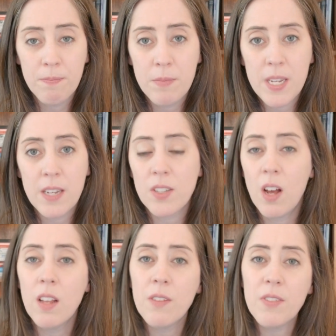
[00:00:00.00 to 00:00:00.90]
because
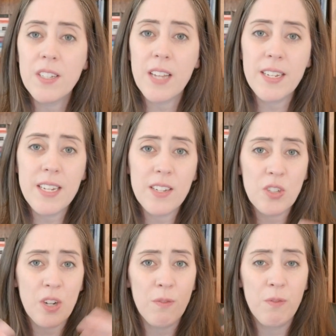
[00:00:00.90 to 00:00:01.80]
all of these ideas
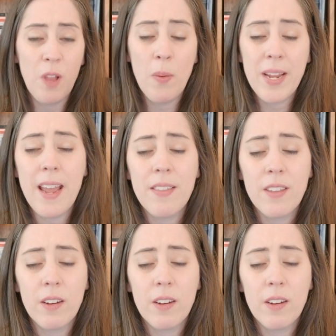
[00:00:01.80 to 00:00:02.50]
start flowing and there